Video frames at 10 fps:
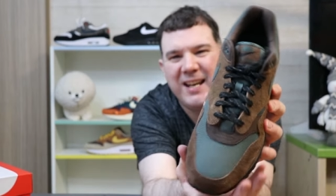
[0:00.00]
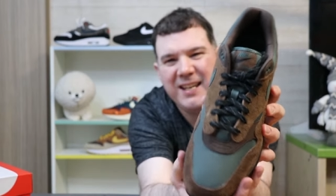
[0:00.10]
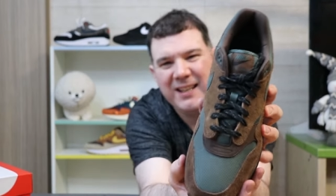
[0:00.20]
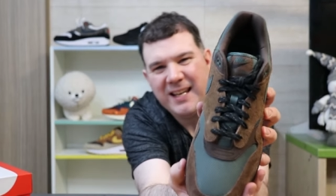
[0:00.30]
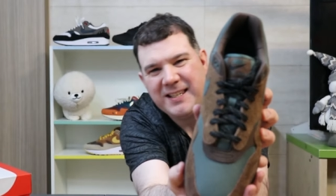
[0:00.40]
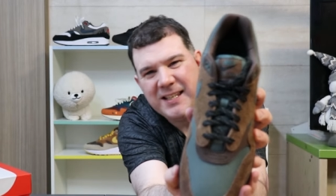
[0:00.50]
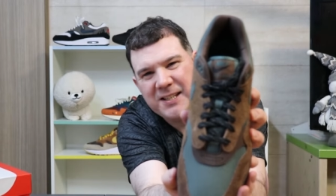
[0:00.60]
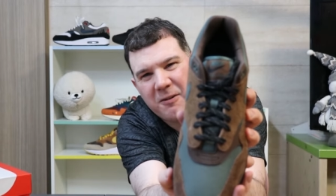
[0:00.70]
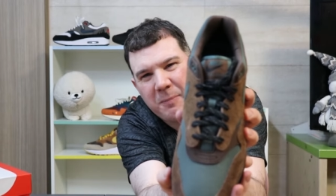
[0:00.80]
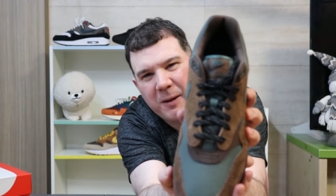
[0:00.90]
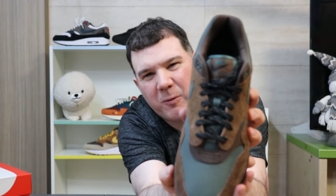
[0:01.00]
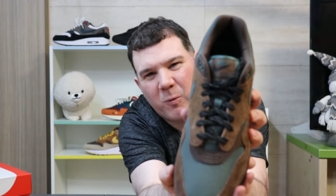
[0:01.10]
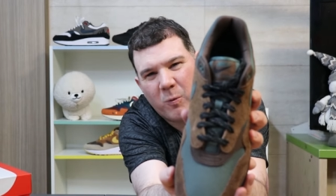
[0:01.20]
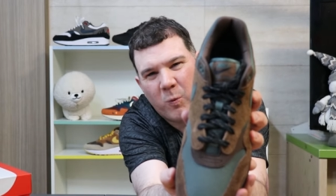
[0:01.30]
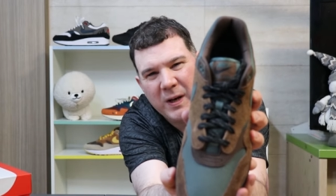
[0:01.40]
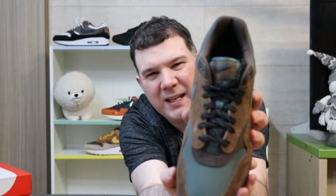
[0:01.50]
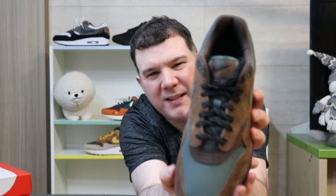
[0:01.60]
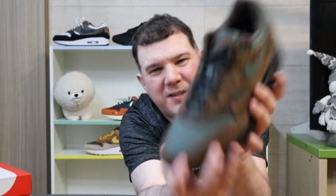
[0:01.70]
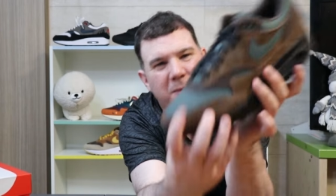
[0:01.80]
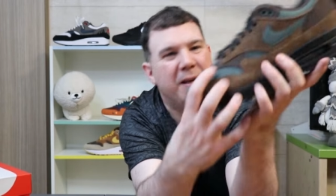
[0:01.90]
yeah, your laces are a bit
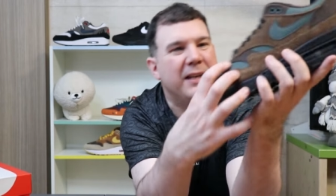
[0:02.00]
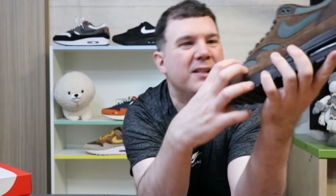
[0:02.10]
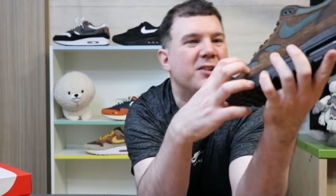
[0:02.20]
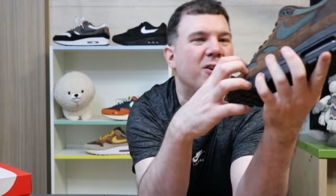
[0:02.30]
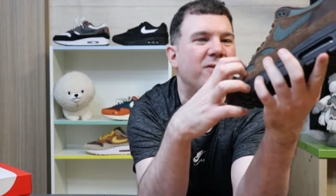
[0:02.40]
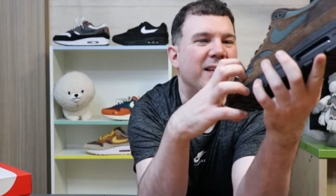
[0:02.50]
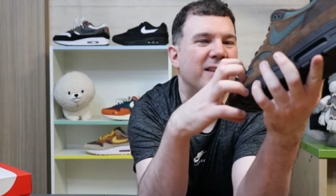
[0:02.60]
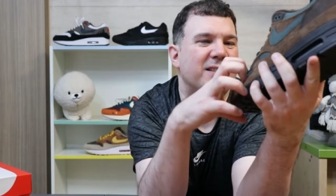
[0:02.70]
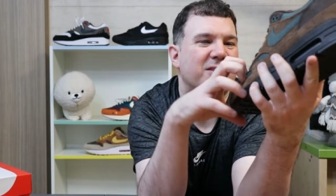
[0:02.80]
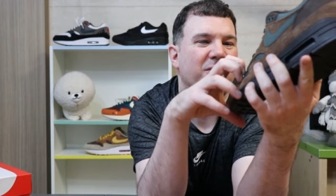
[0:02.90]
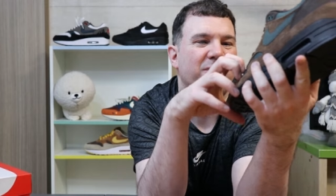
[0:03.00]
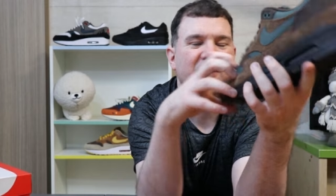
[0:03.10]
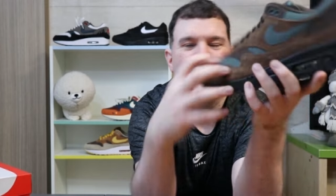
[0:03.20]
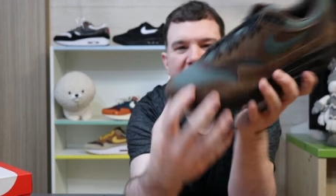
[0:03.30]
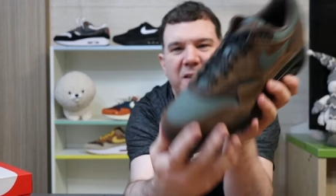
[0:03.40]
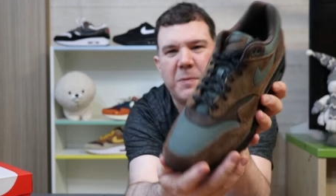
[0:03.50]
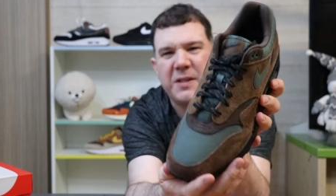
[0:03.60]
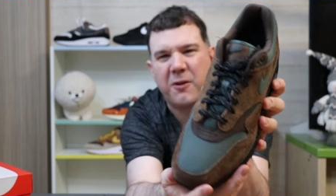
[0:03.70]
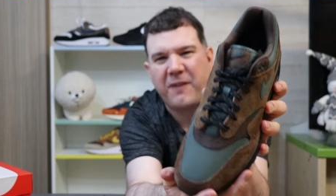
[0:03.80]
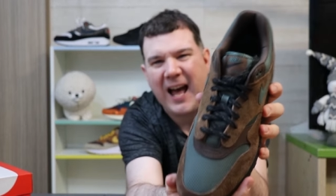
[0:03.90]
weird to me. It's sort of like this sort of, gives me
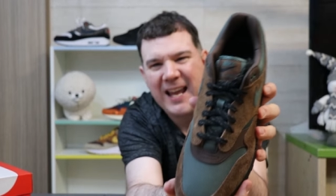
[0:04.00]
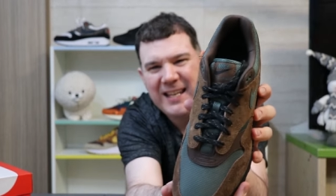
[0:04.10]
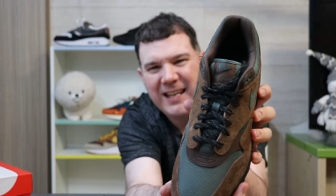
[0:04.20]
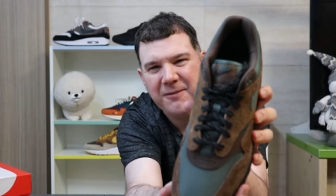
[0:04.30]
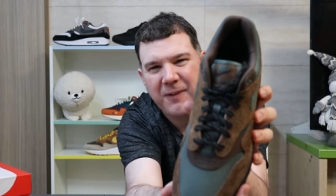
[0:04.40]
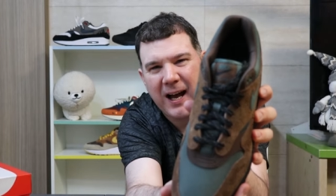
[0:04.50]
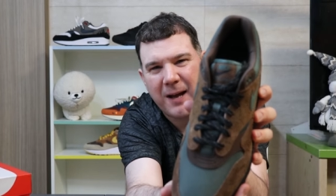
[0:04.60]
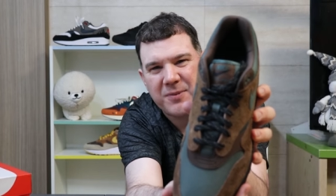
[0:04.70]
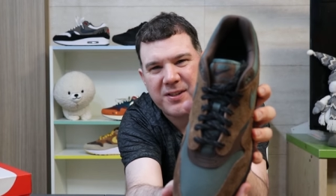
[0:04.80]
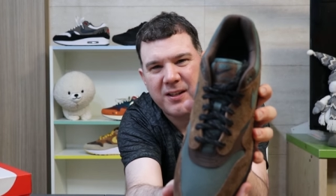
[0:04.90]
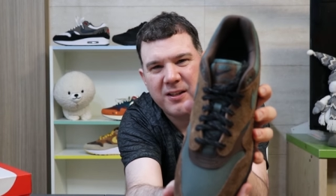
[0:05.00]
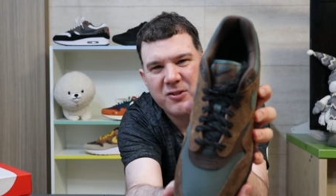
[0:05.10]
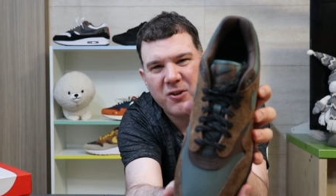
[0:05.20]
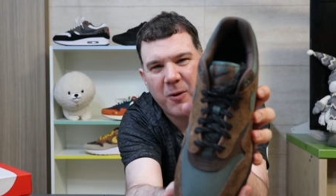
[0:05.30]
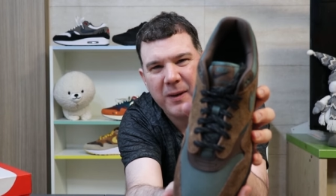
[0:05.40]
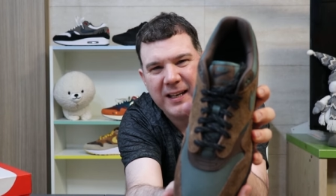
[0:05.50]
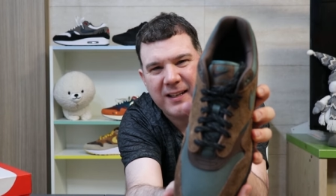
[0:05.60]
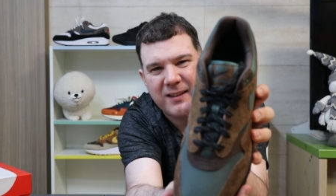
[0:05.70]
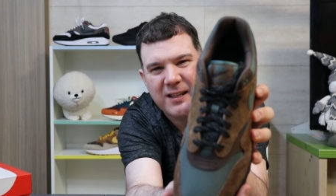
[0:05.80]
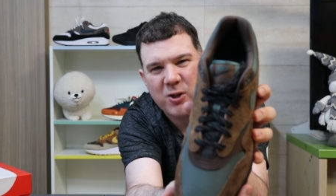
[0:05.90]
sort of hiking vibes. Do you know what I
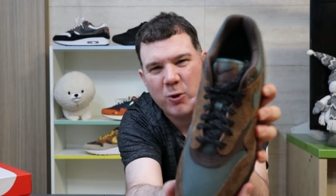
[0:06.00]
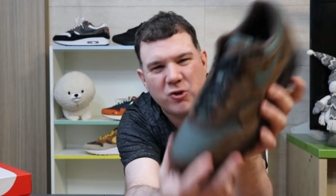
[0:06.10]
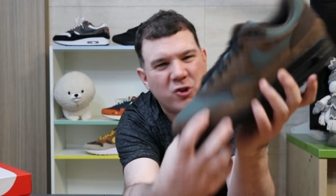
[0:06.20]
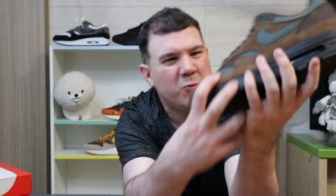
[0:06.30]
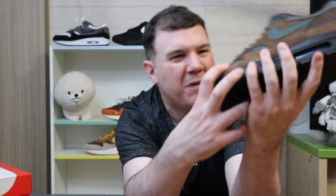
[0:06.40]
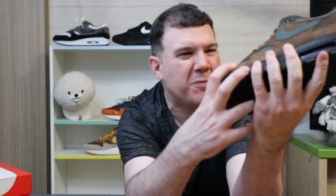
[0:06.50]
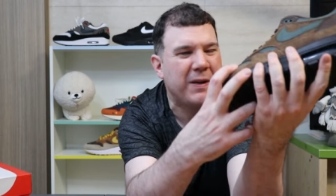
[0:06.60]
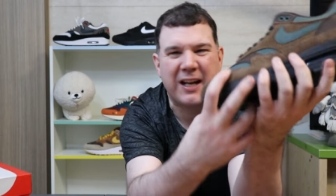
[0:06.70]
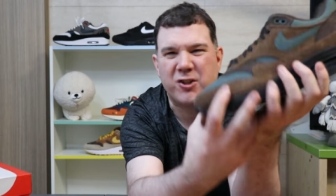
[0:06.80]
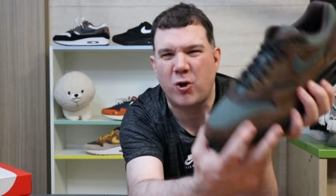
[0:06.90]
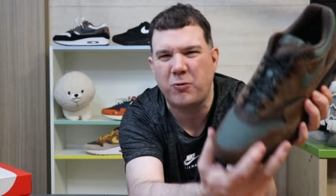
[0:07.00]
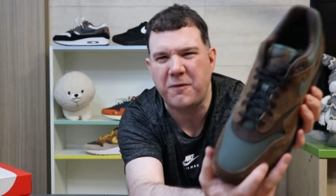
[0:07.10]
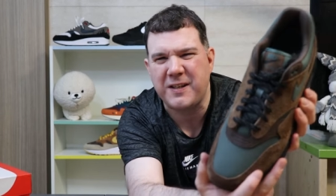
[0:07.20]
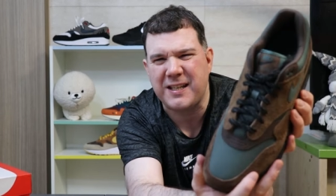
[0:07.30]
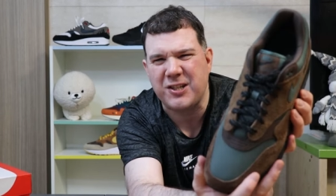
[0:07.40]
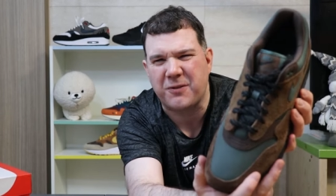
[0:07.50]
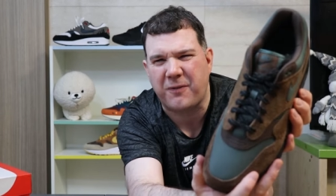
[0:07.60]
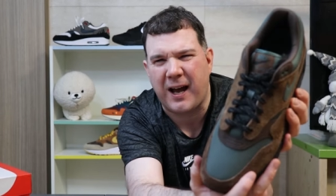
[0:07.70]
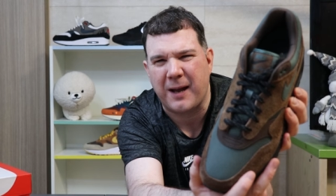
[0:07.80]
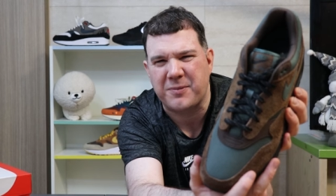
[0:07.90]
mean? This whole shoe gives me like geography teacher
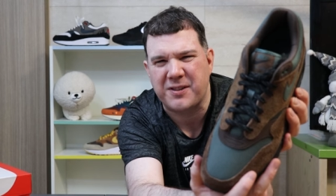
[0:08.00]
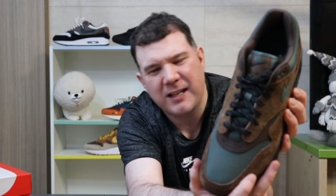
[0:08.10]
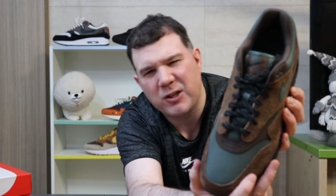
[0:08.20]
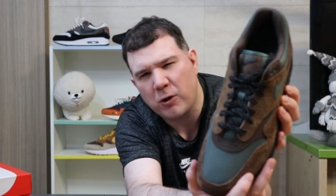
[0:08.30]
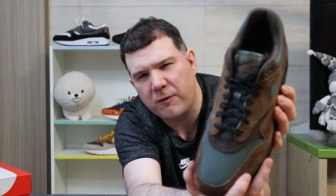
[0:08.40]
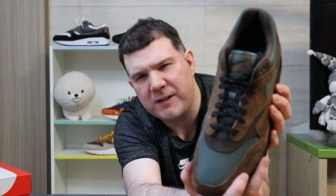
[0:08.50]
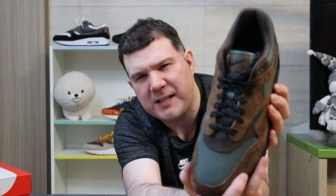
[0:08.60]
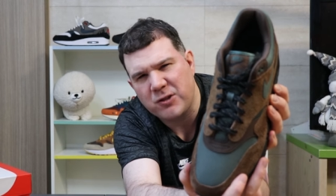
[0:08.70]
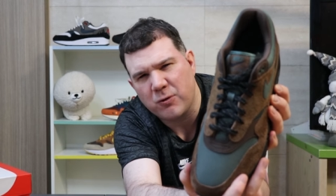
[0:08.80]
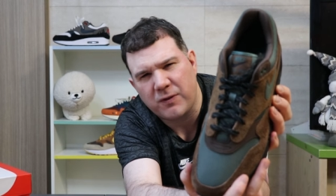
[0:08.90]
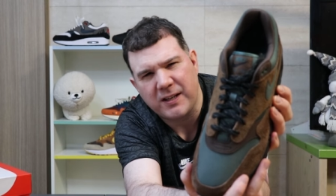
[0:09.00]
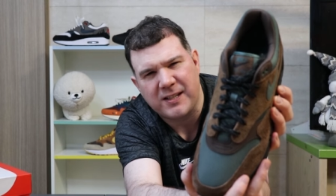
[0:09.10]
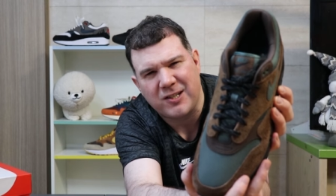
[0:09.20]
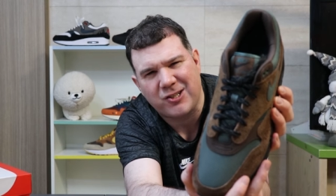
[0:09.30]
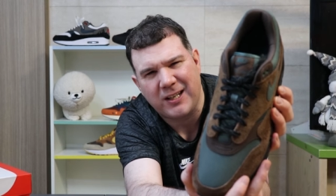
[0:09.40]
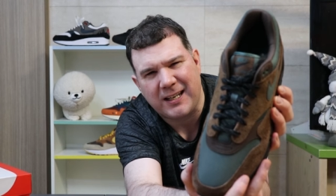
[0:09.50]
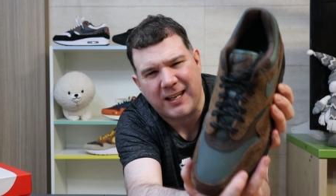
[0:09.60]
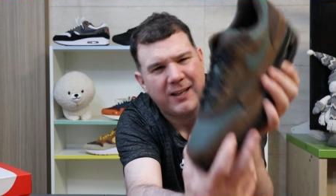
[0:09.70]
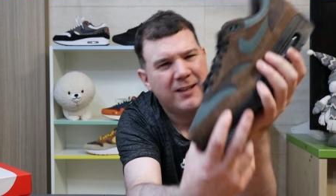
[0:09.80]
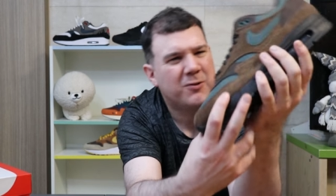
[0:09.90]
vibes. It's that geography teacher who thinks he's slick.
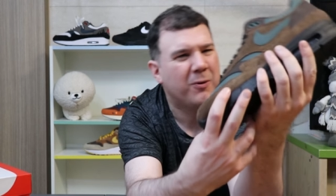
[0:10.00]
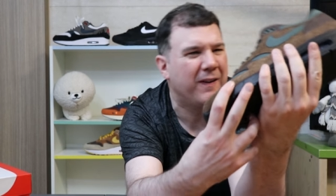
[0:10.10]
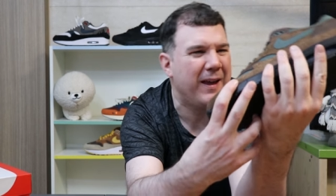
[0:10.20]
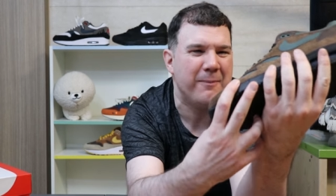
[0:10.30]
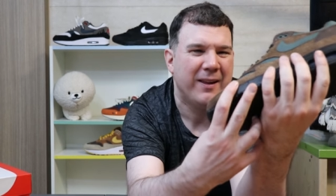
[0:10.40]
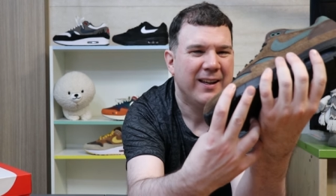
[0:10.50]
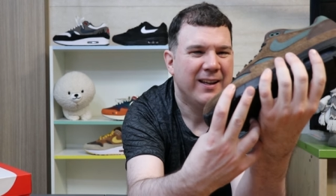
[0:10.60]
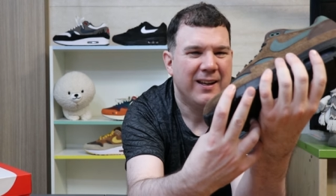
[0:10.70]
It's one of them.